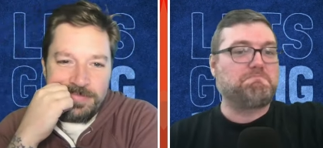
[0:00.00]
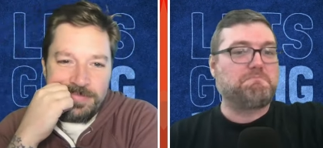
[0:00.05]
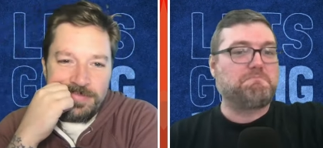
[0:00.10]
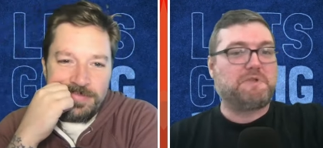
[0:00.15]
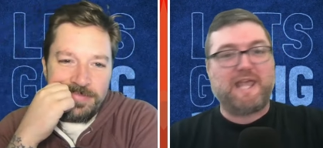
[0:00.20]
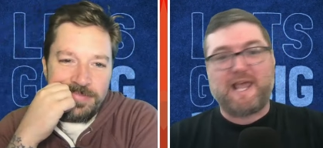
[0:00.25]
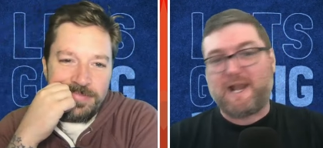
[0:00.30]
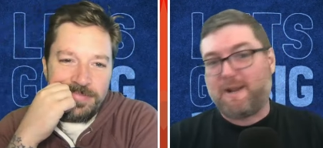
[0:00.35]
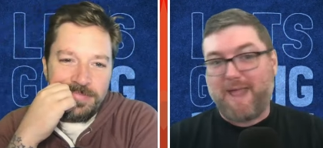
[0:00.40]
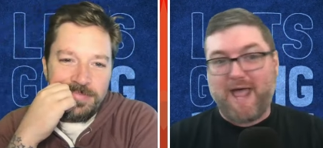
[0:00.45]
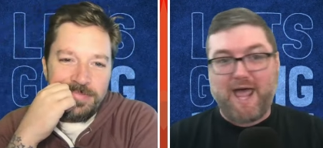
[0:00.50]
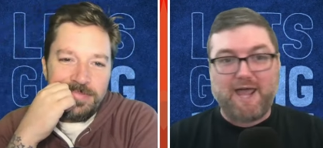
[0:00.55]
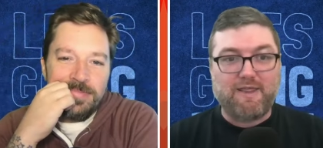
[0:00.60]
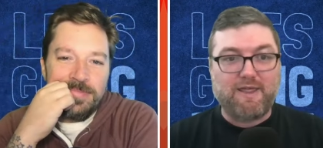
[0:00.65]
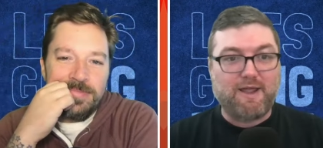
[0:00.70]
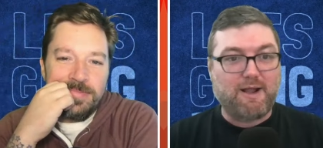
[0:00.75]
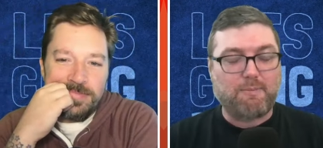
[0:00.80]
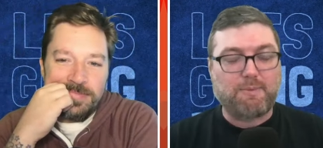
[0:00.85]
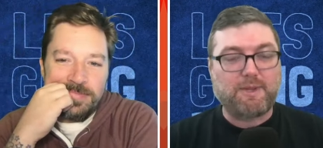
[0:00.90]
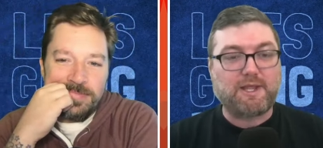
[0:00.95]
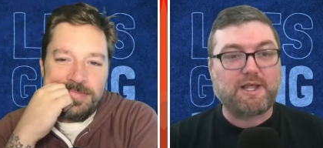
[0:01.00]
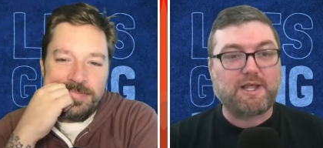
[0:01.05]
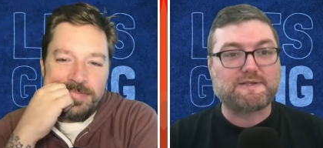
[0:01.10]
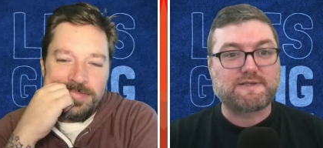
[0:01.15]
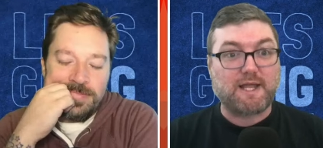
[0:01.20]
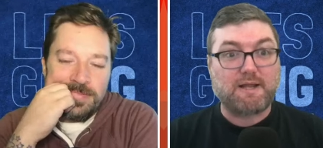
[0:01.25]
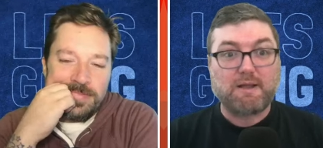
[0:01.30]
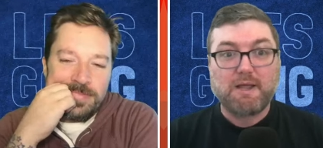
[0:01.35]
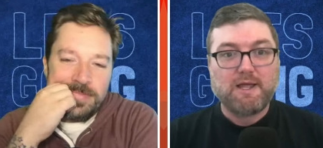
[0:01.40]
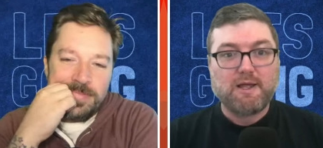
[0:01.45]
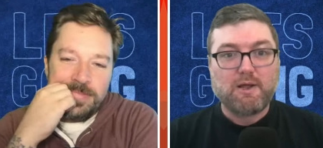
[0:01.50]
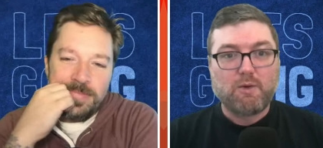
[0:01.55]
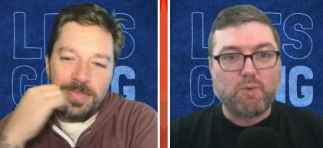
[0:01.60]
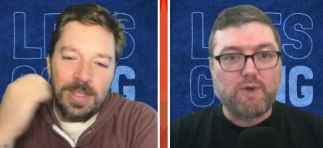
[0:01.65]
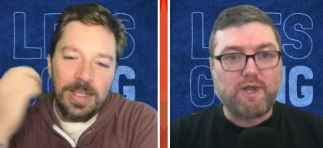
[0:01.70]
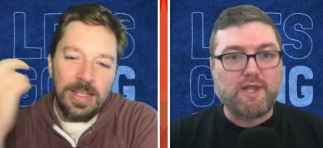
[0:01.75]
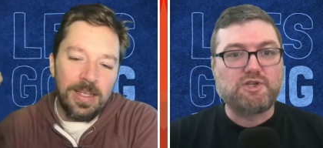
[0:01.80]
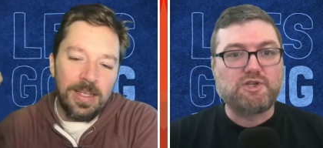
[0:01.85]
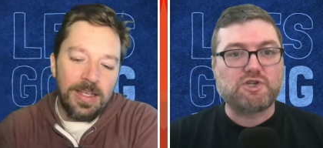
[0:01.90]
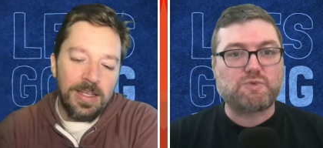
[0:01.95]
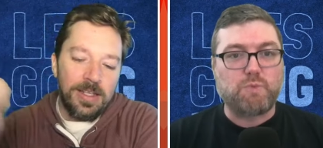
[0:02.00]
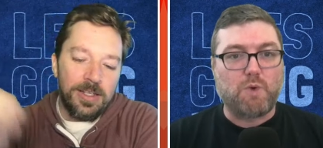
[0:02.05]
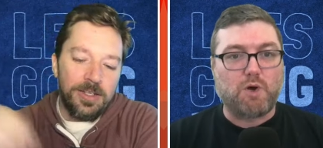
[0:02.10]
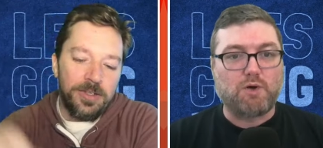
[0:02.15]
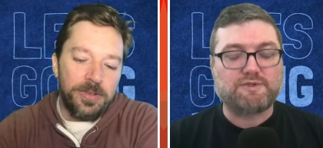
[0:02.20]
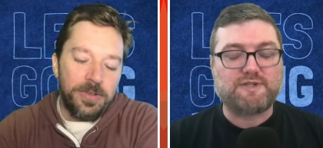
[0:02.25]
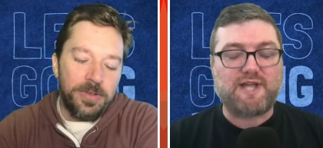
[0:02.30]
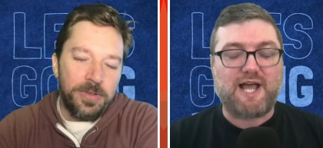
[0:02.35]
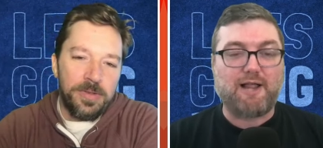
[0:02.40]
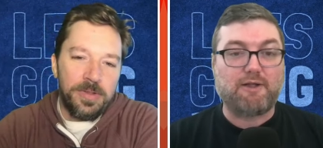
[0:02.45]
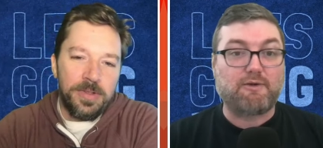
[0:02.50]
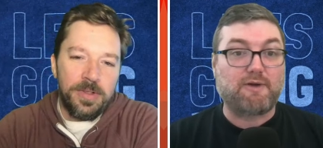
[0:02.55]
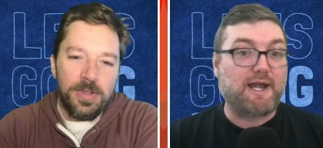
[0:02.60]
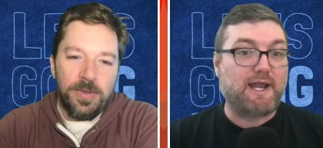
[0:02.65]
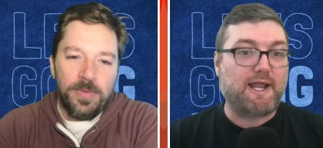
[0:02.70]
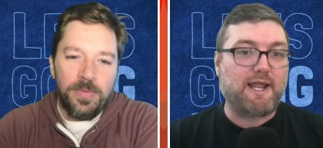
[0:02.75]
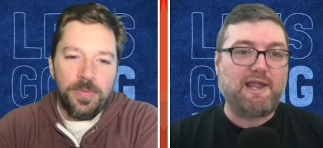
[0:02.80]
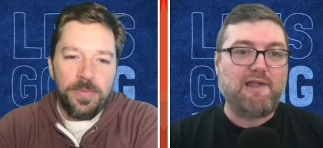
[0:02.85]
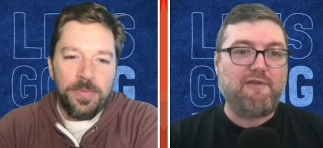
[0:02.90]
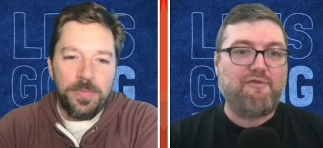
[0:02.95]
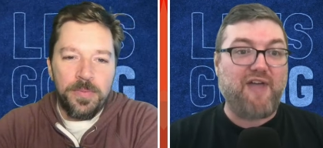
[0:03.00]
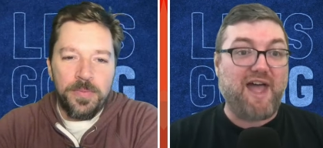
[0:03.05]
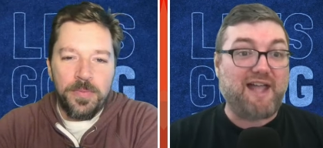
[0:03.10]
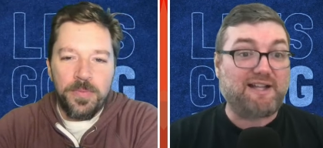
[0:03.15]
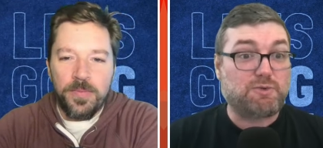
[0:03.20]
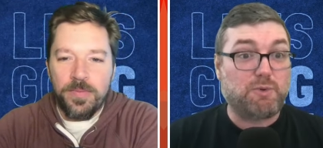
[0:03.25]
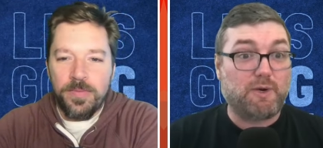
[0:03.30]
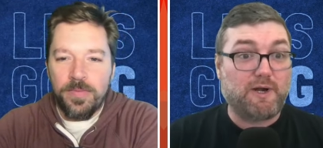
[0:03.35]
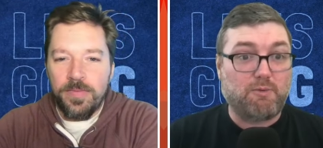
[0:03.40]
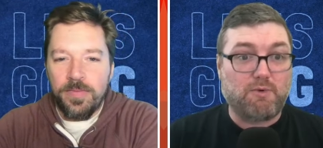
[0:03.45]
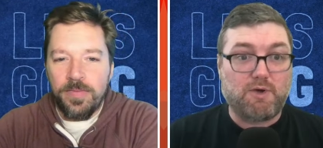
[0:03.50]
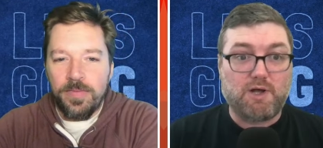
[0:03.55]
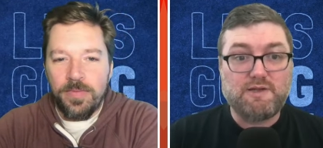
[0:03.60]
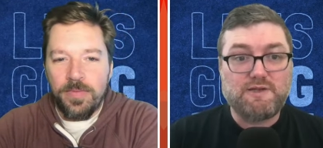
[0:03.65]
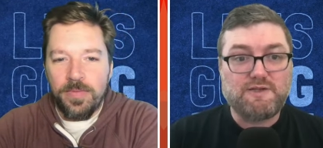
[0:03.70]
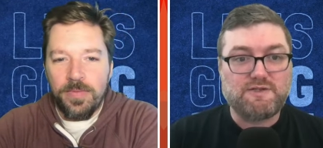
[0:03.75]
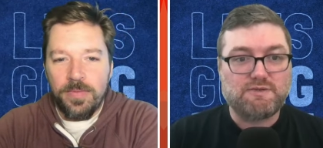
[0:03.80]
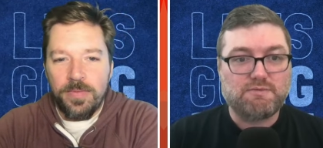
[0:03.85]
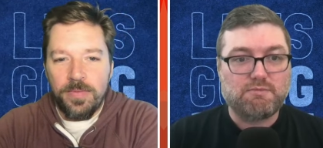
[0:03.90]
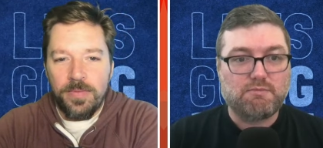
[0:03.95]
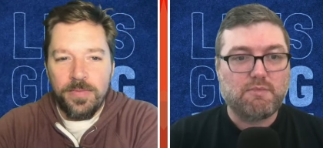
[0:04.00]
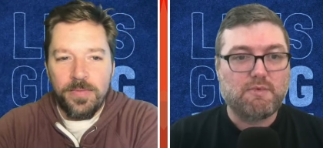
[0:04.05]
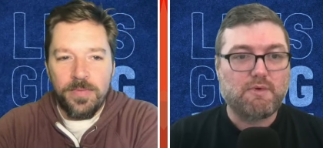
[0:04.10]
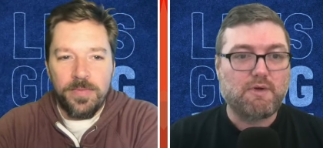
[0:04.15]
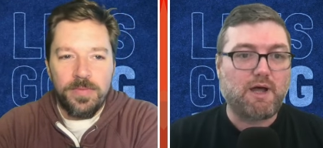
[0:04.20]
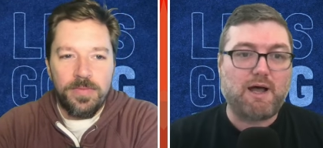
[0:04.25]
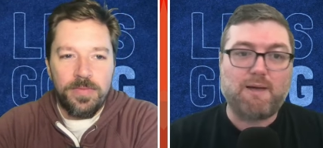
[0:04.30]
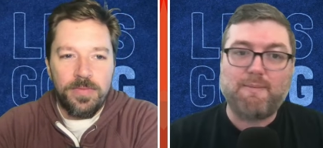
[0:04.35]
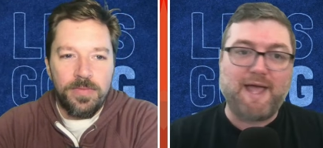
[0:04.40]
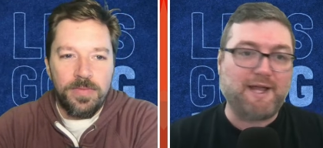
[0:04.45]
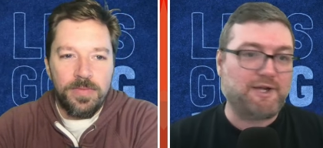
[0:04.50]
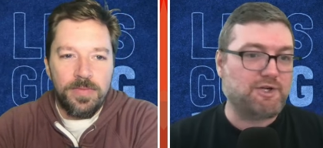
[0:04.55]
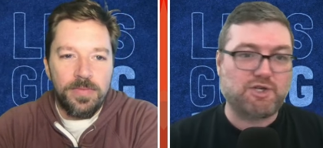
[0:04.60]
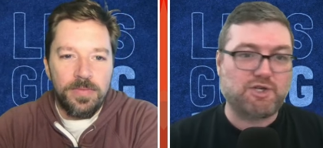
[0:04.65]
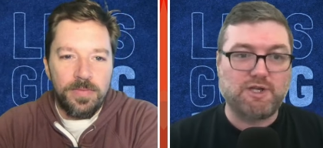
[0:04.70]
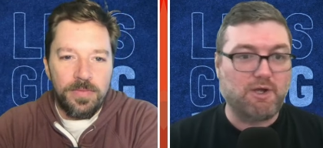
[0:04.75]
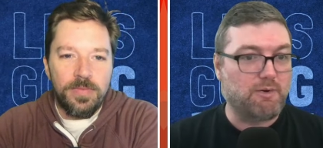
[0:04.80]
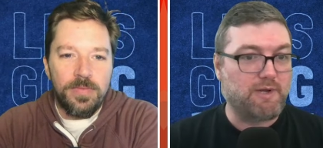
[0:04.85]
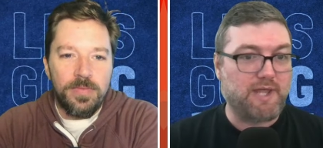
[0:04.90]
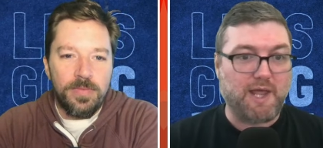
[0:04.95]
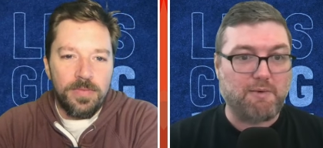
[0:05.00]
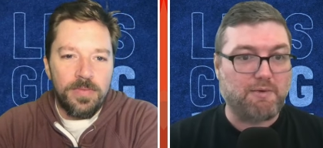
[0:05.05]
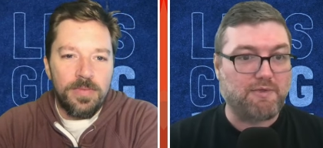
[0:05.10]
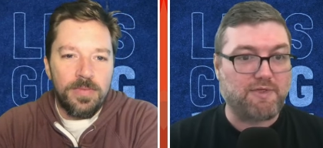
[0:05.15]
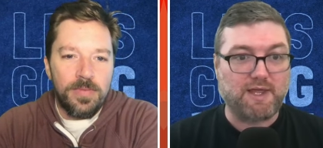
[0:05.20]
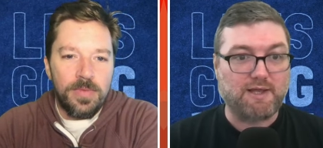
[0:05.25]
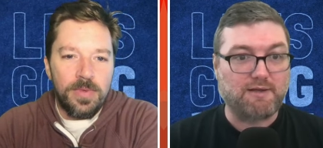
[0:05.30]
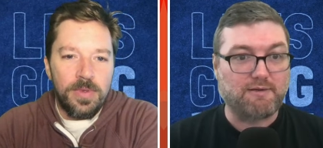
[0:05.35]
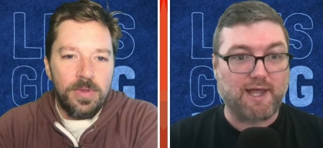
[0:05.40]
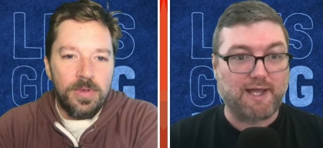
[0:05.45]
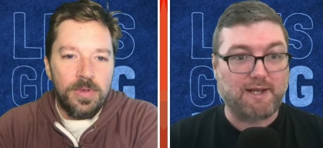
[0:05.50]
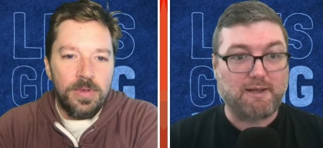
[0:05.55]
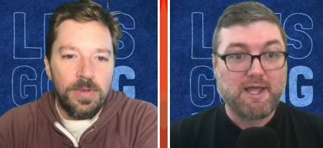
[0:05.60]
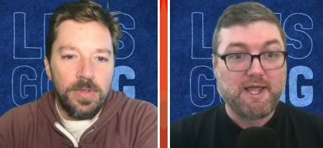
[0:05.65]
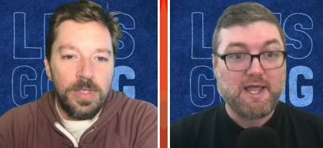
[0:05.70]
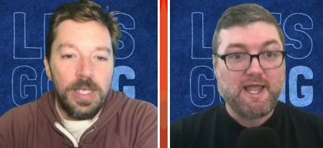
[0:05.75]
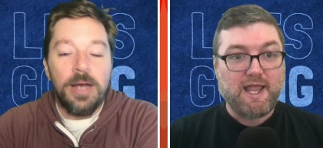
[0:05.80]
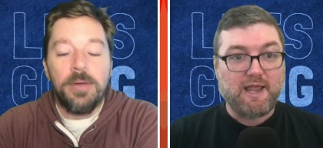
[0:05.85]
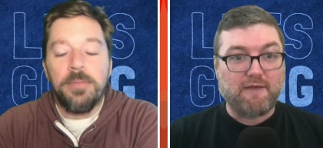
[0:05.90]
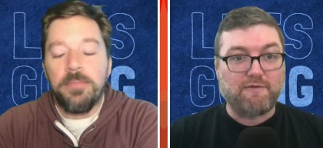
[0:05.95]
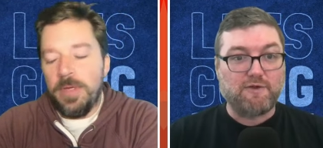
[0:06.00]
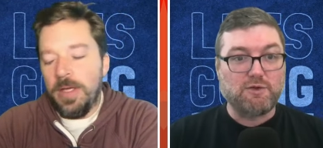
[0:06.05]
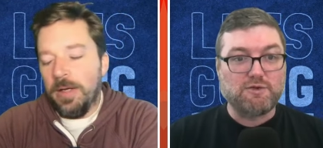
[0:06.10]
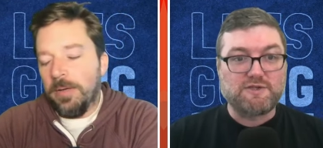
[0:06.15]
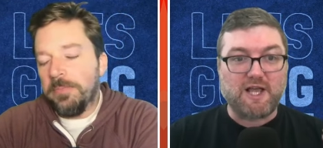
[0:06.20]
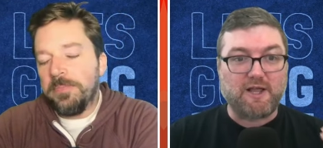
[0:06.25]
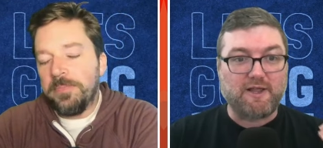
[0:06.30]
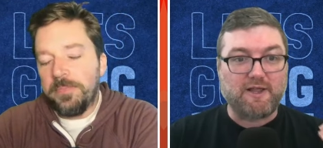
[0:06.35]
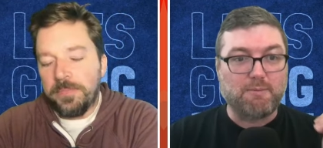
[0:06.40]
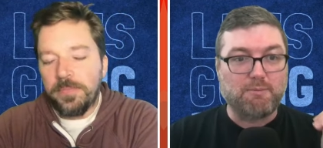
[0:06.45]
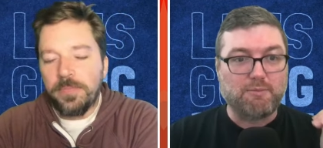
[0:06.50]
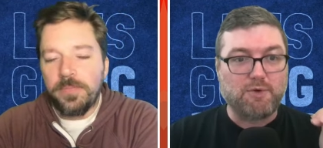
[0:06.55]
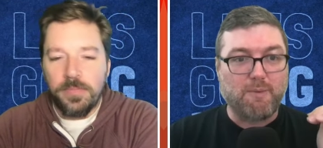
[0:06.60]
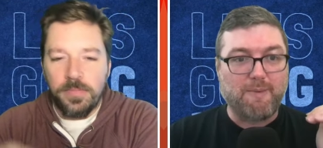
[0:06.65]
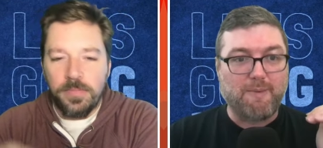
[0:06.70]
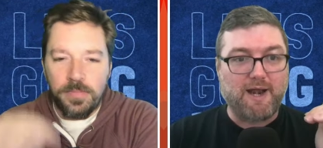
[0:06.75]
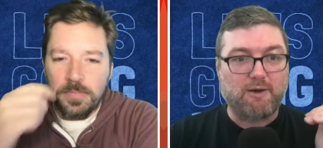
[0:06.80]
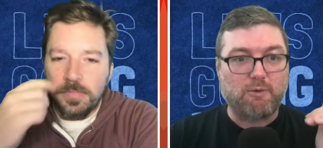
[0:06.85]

Speaker 1: Get him out of there because, like, we just won't tolerate it. If that's what it was, I'm actually okay with it. Like,
Speaker 2: if you tell him no matter